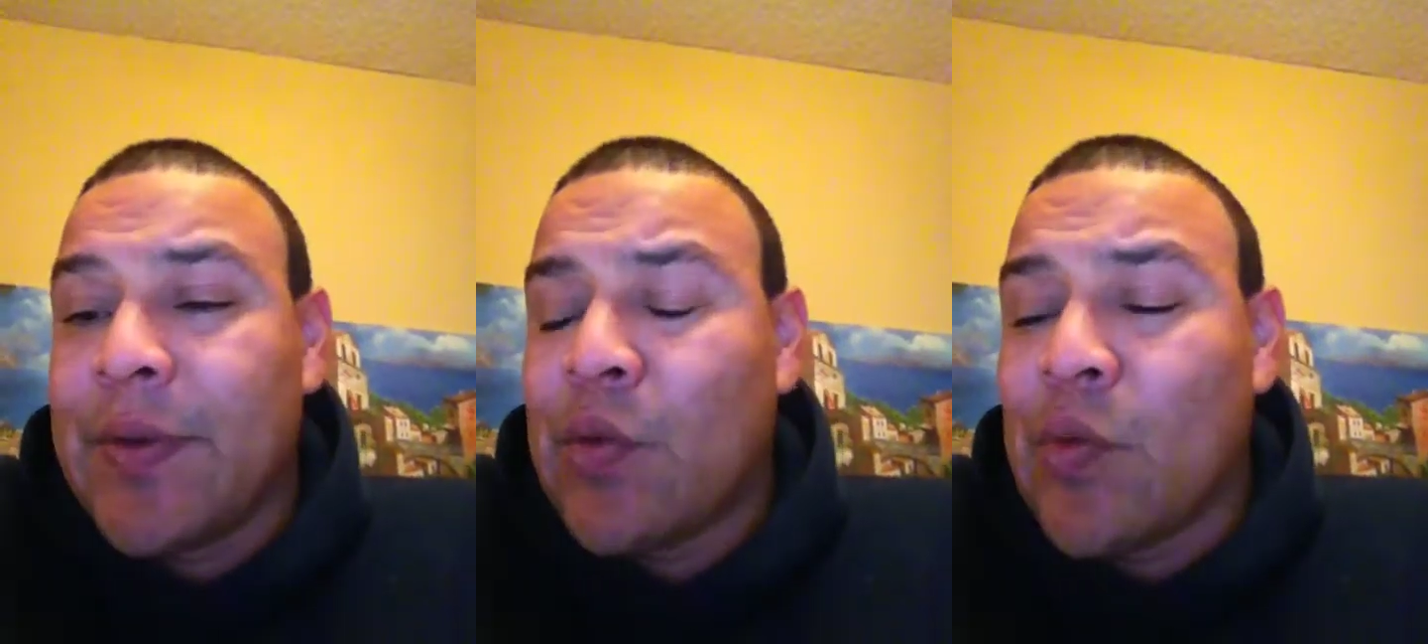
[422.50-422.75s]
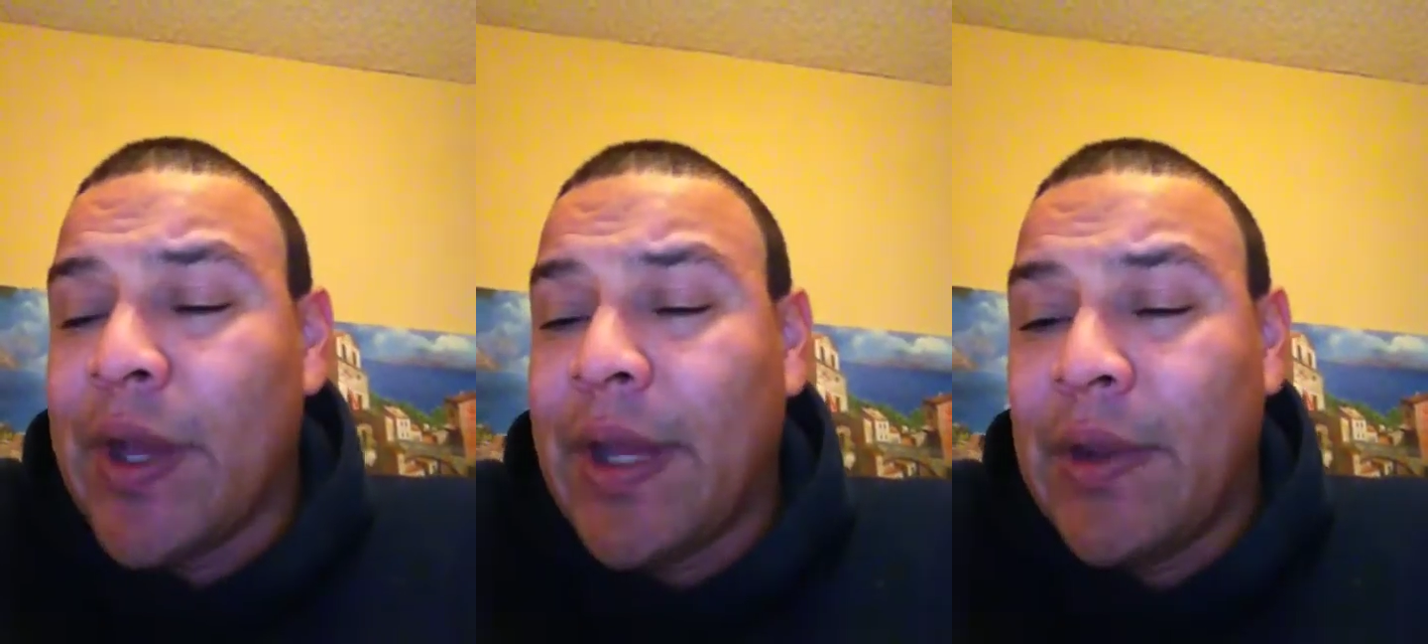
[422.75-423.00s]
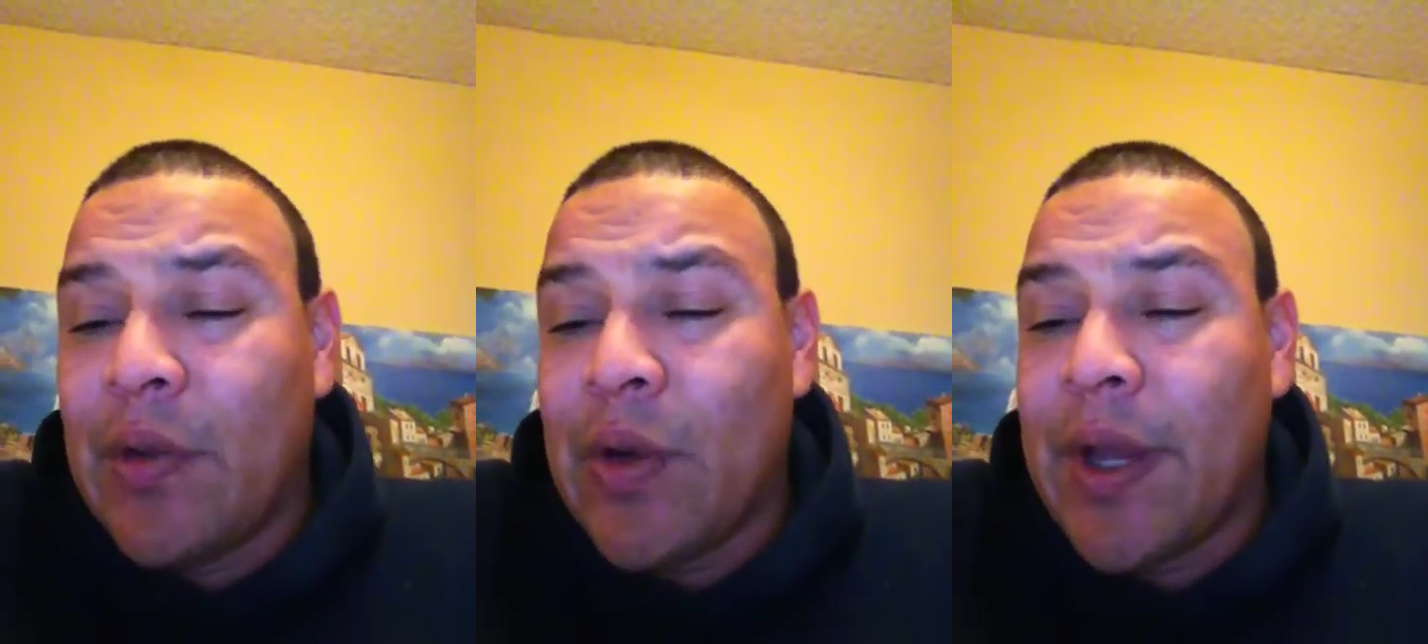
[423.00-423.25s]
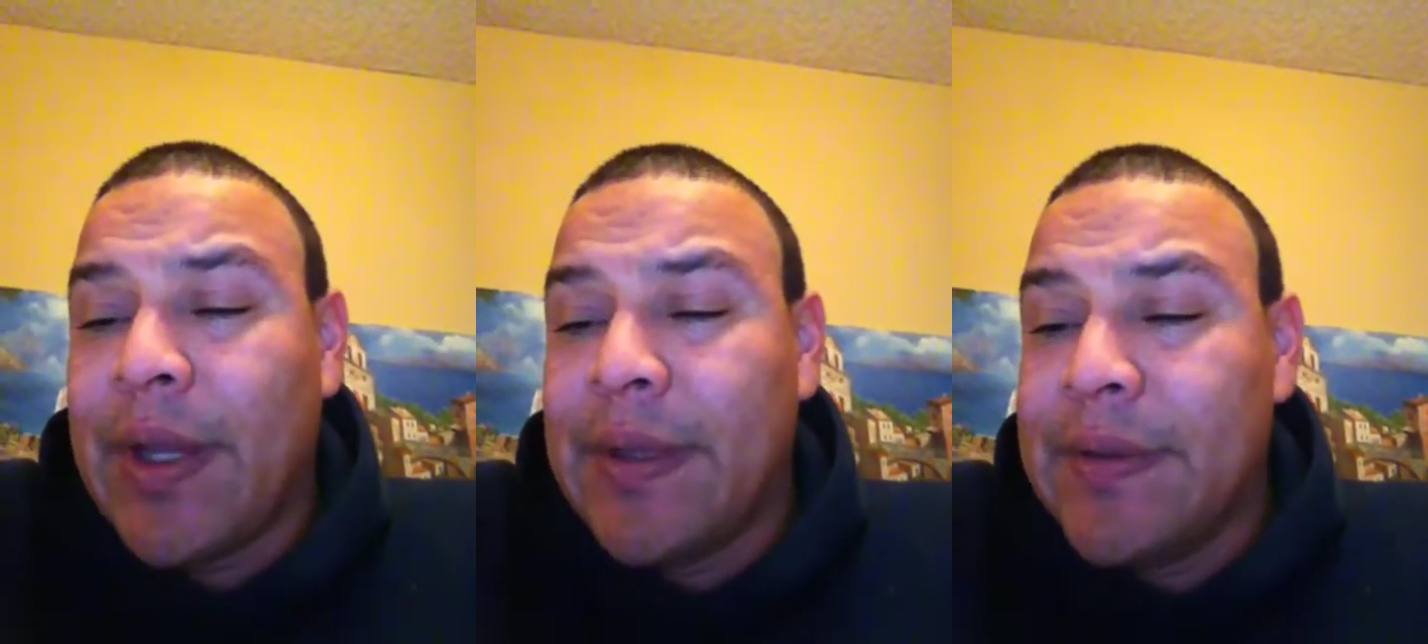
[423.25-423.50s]
Great
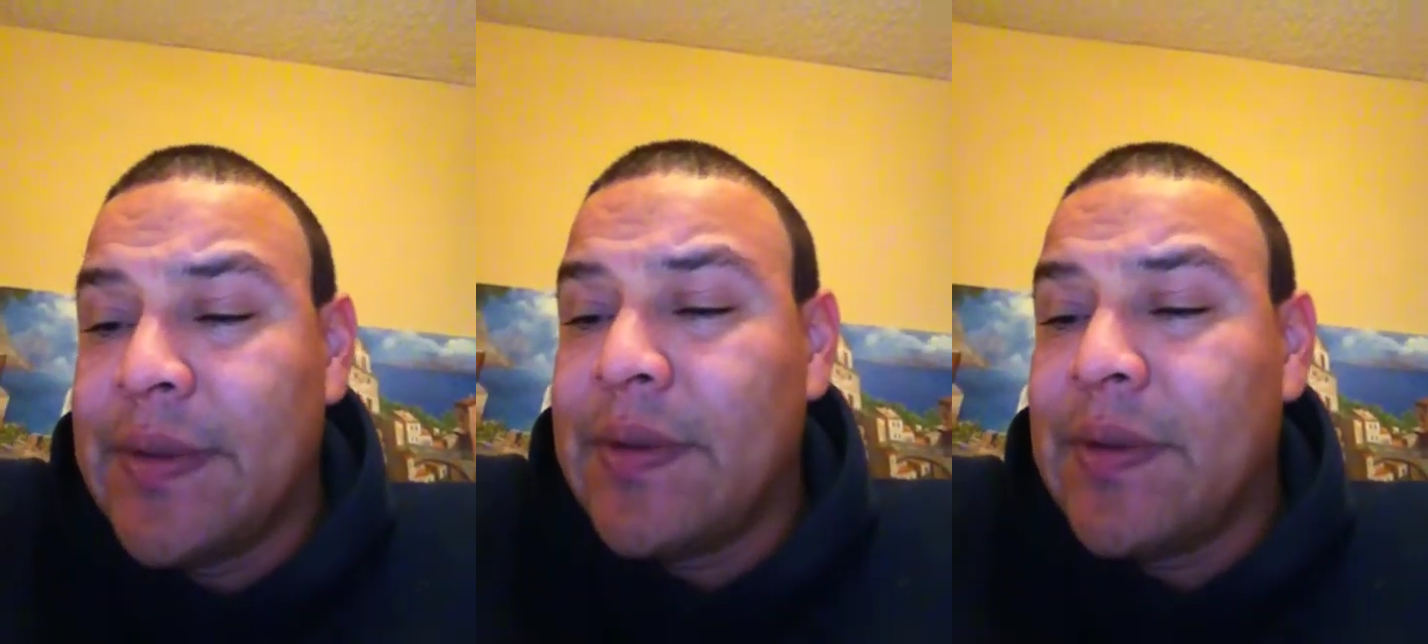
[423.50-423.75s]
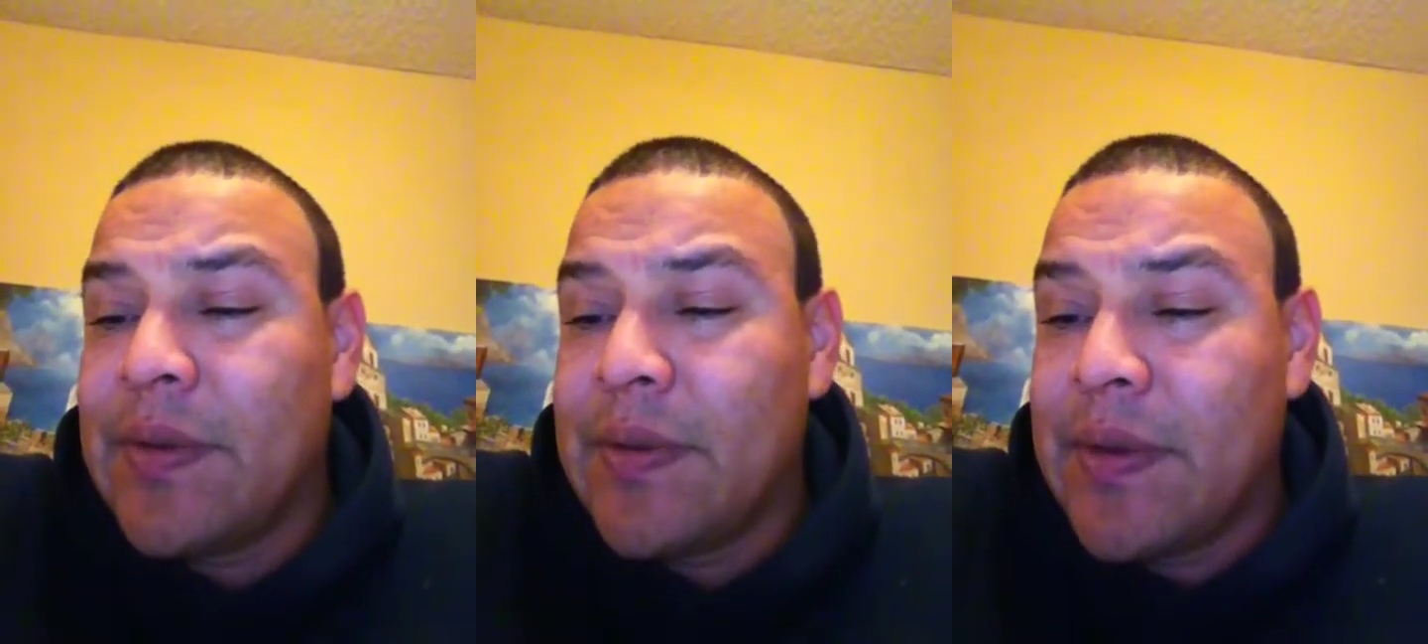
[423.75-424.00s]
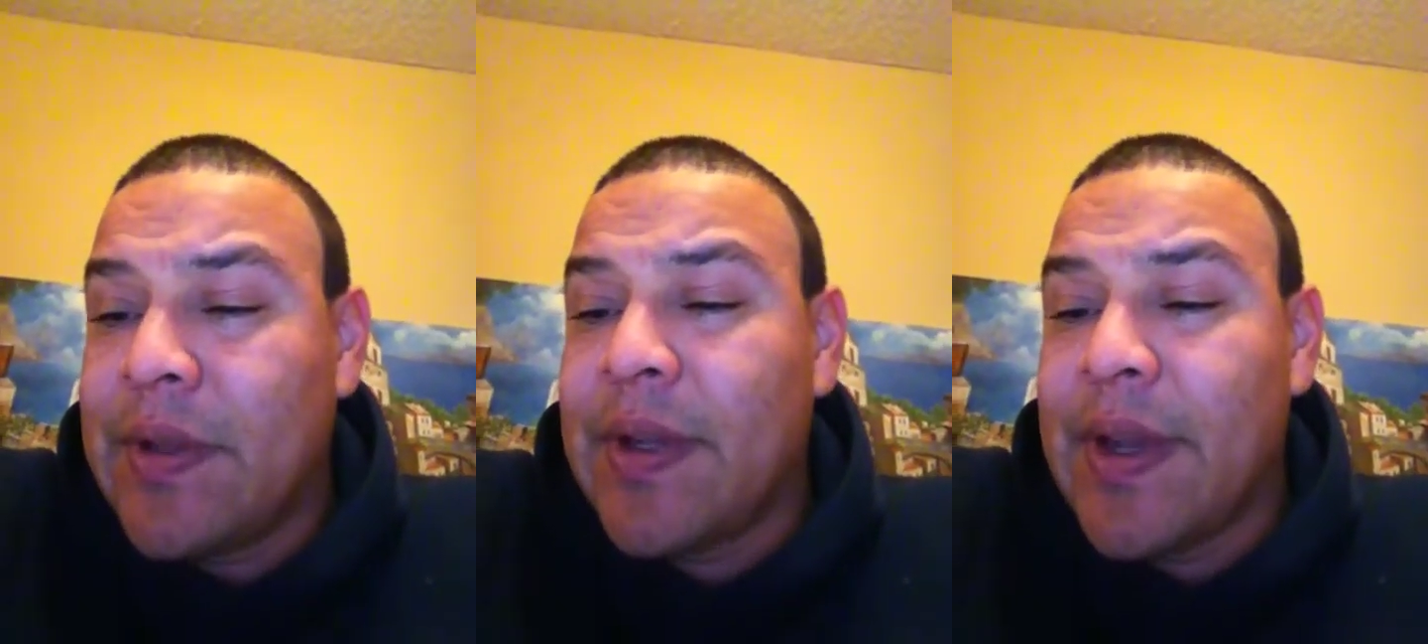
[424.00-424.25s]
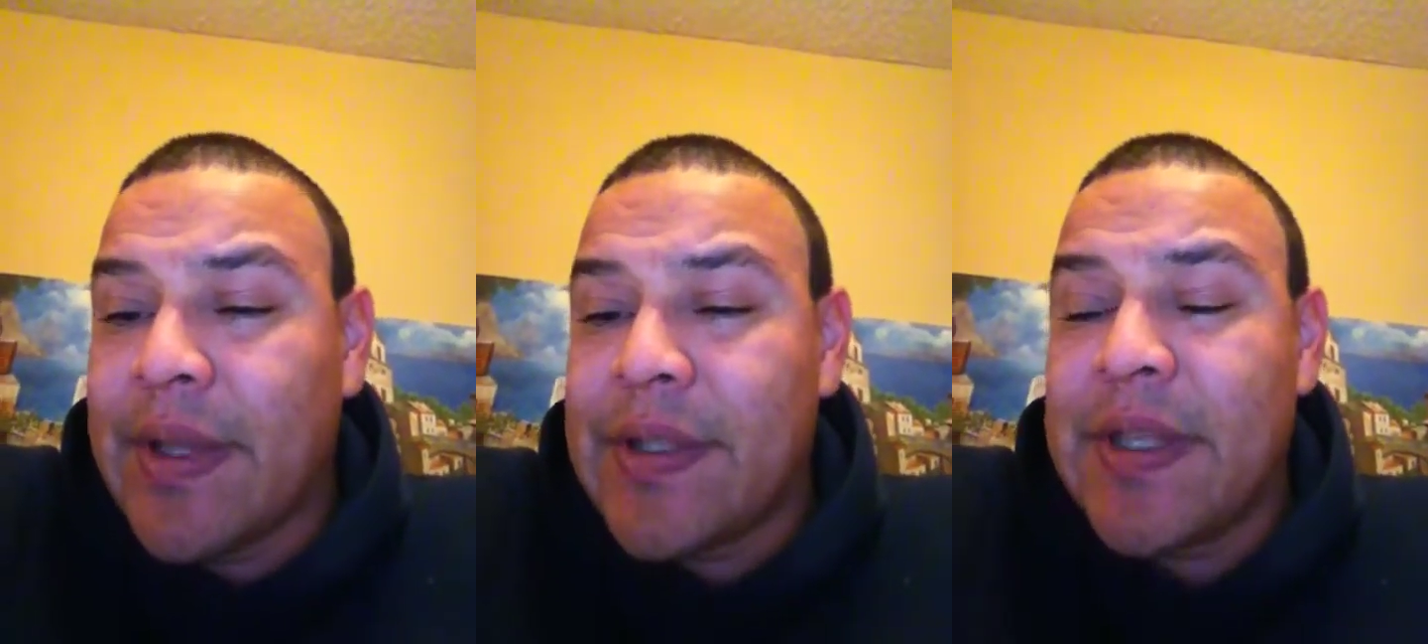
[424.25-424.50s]

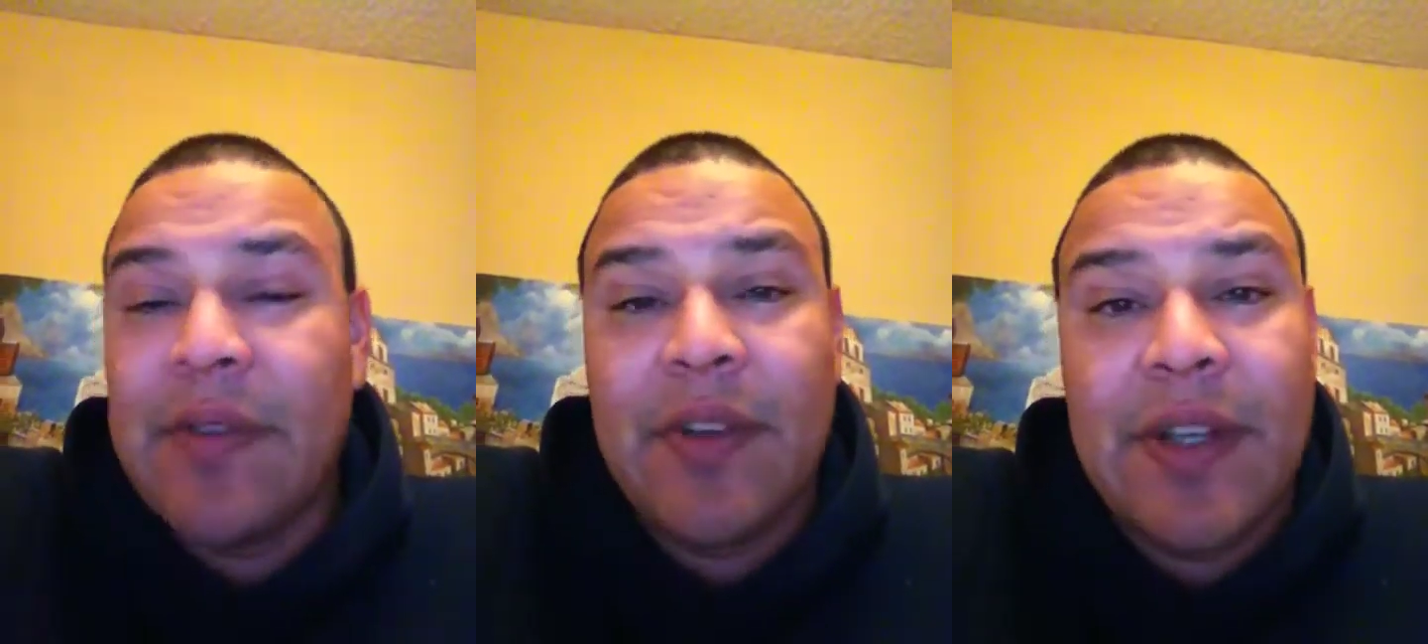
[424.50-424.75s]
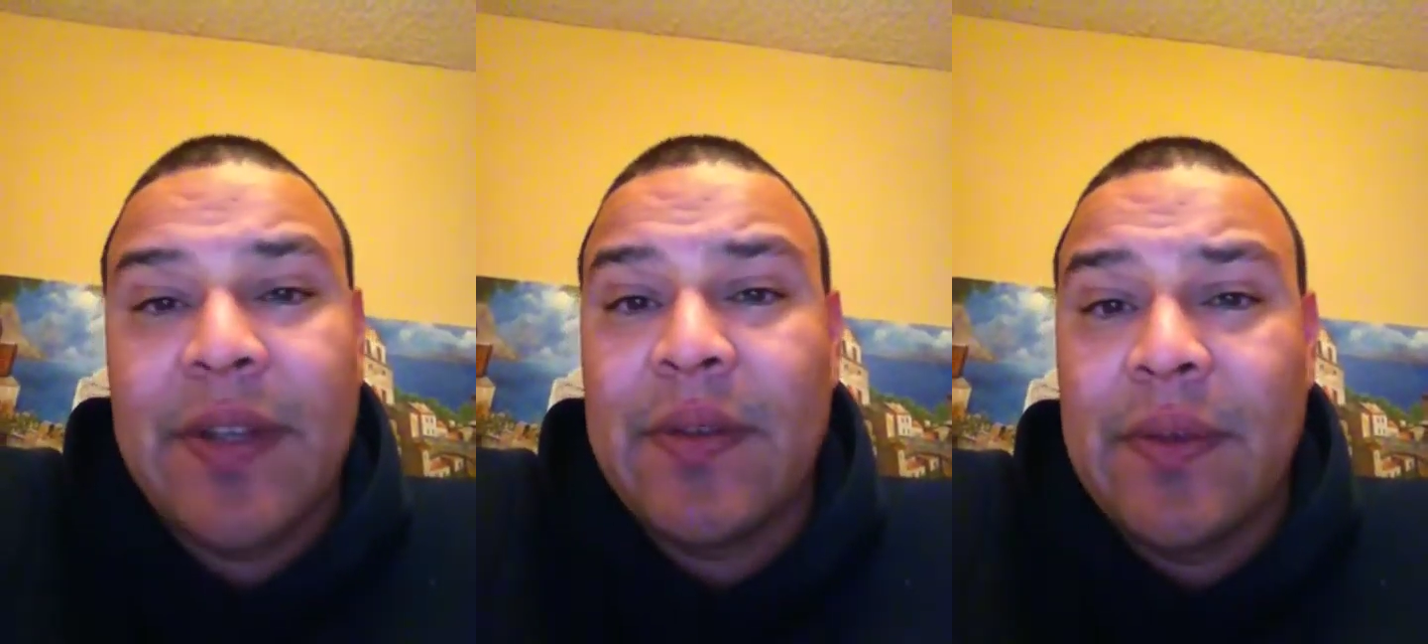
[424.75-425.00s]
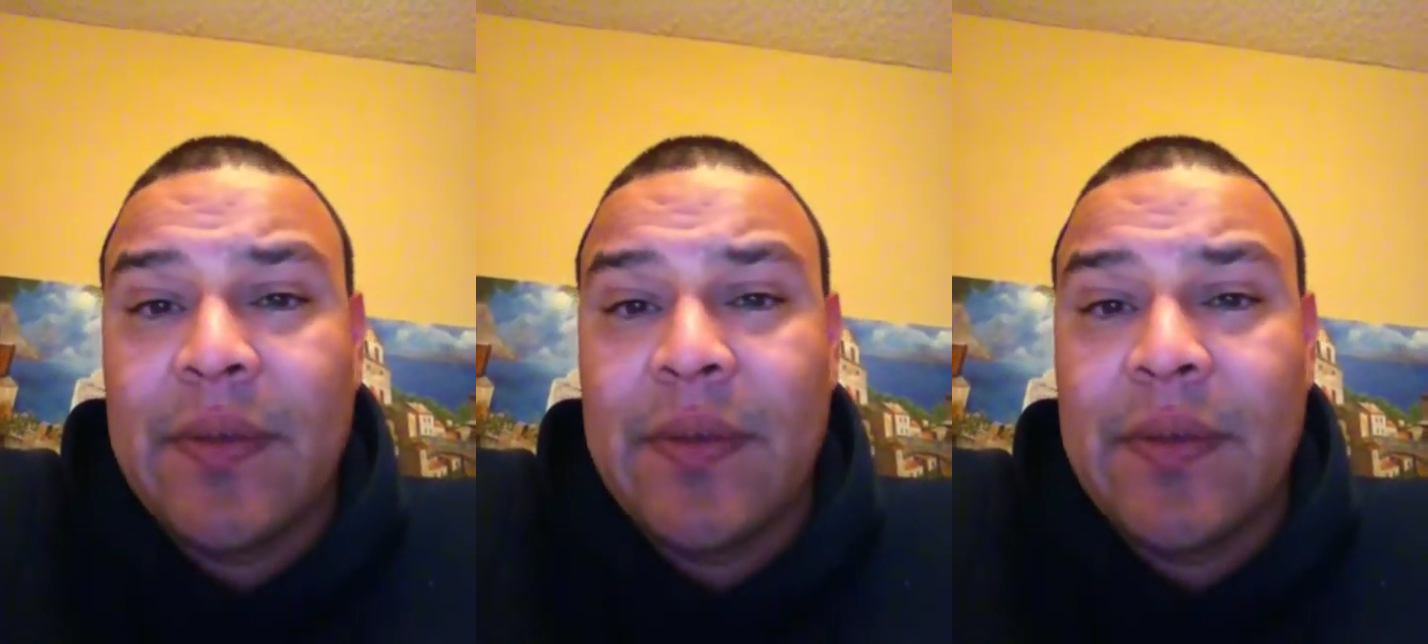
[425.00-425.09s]
connectivity